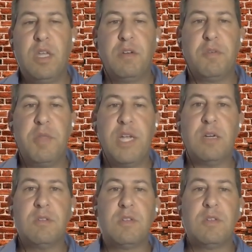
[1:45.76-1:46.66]
From
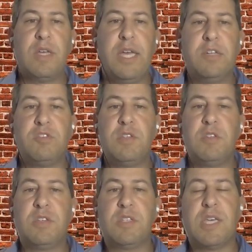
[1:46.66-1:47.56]
there, Andrew
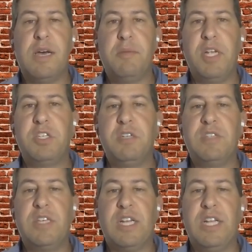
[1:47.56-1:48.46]
uses a combination of
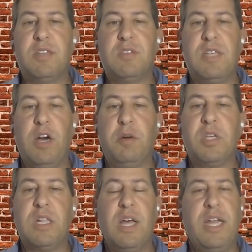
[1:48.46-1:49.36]
techniques to help
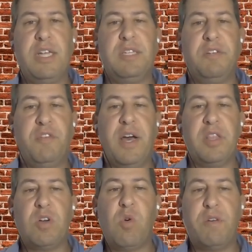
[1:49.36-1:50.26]
the client identify
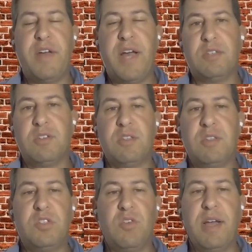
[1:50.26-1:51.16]
the core factors
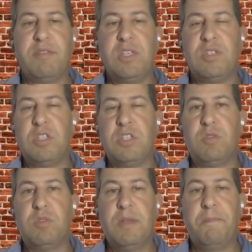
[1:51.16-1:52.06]
that drive these
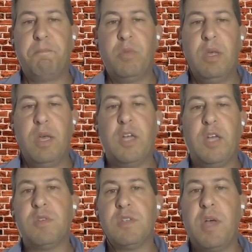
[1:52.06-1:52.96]
issues.
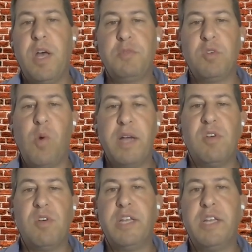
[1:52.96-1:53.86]
Andrew has helped a wide
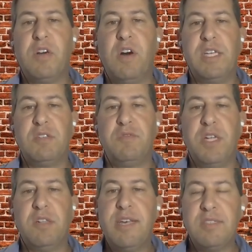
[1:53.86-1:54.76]
variety of clients
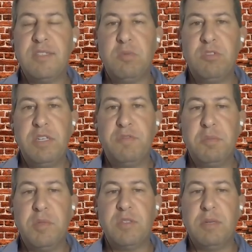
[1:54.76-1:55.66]
find lasting relief
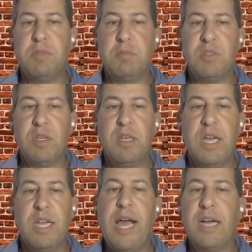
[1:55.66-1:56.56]
from their symptoms
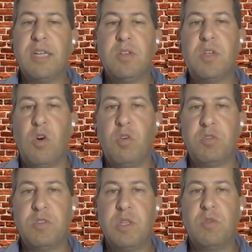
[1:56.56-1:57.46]
and act on the
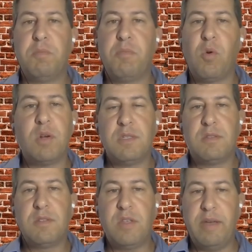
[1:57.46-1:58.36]
goals that are important
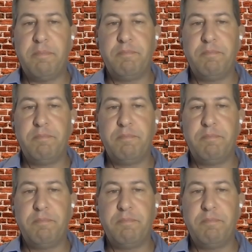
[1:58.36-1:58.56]
to them.